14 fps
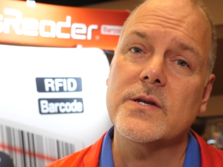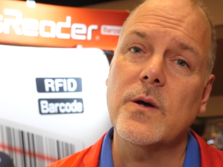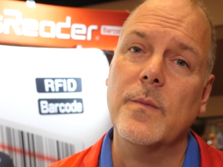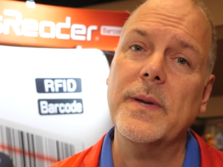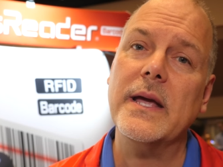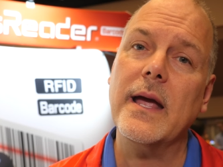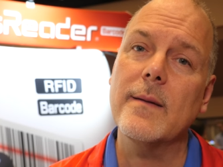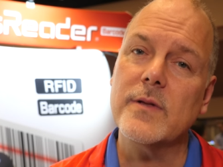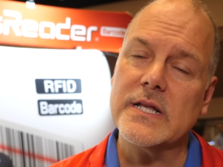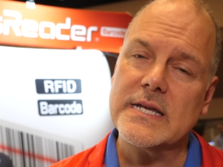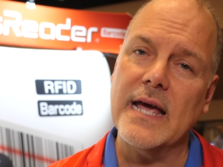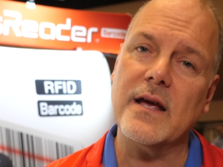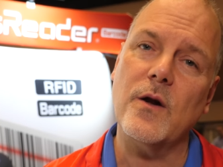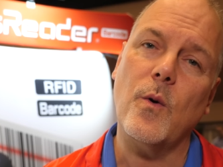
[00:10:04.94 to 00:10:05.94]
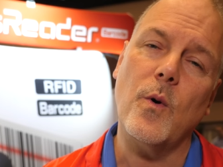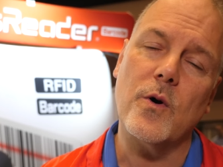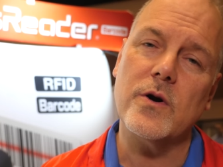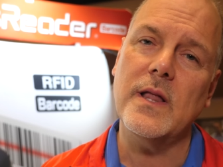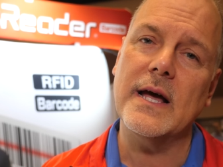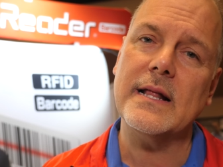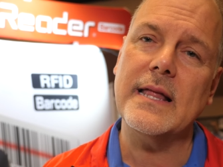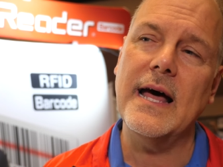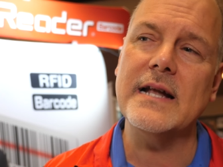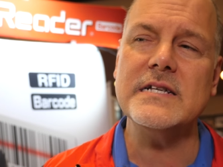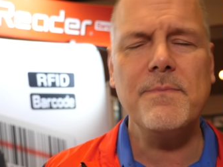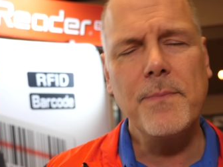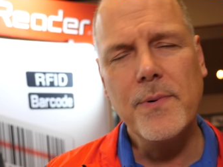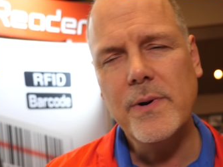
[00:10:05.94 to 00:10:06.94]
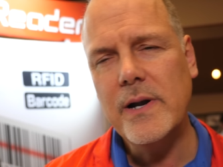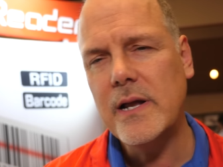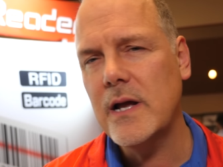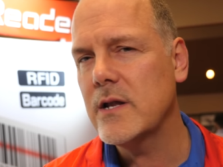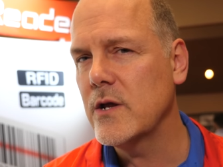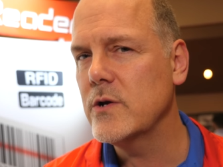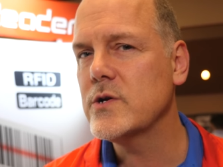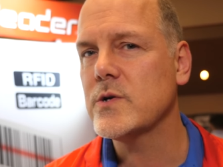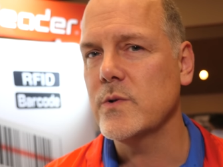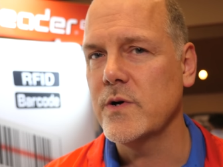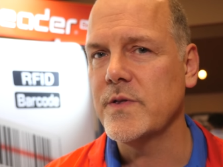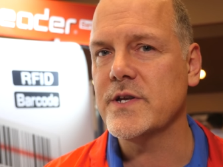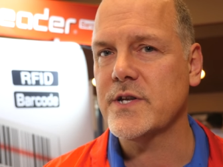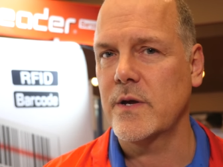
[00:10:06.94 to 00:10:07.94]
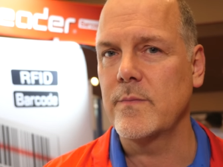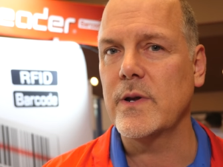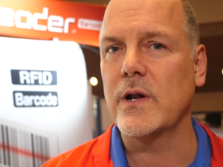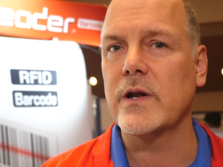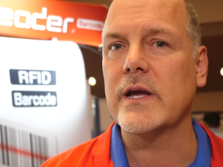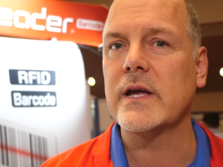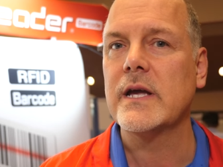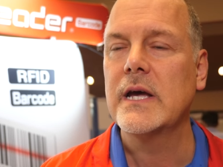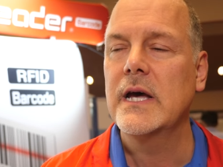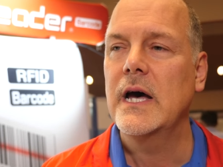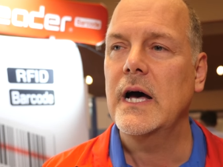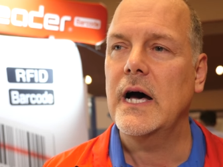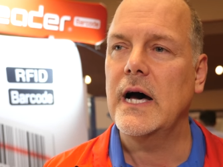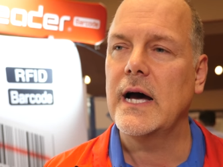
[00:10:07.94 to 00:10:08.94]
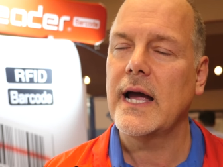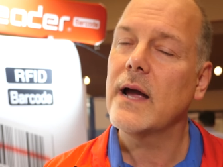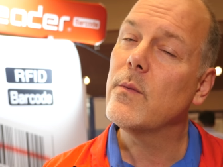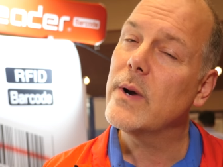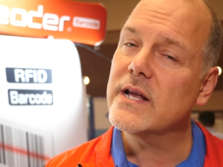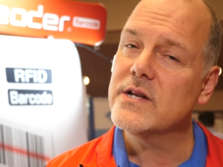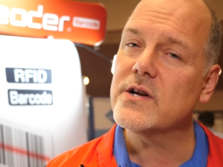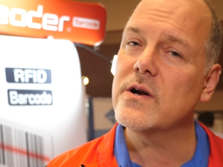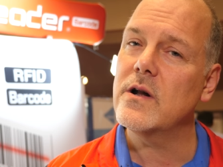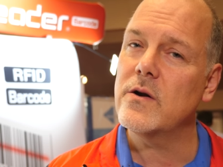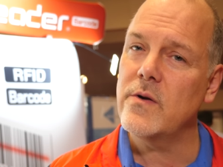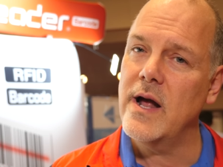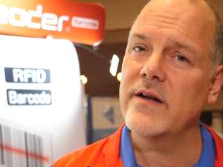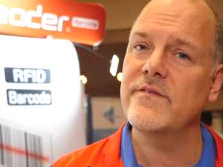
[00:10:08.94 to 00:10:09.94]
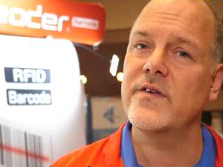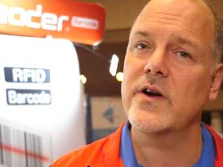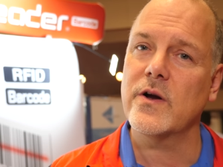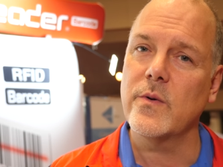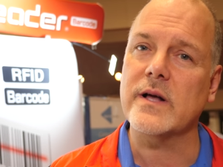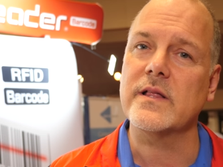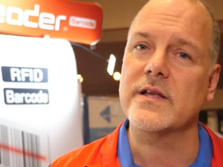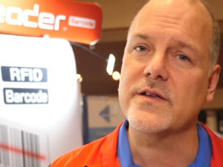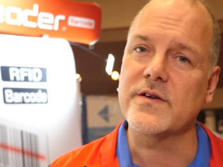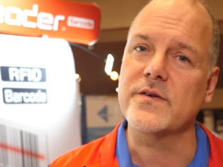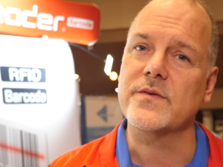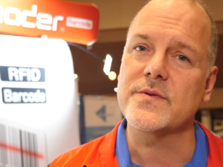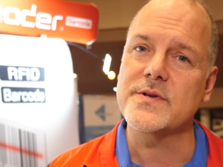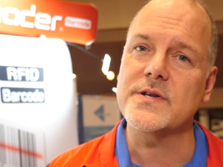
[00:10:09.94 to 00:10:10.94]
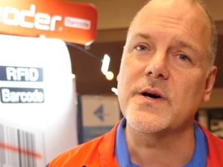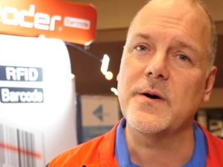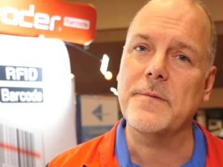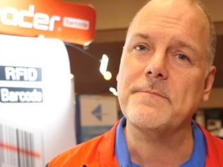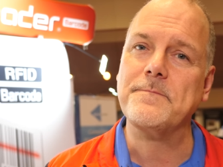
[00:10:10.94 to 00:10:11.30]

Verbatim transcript: So being able to take an order like that is pretty unusual in this community. Uh, and we can turn it around very quickly too, so.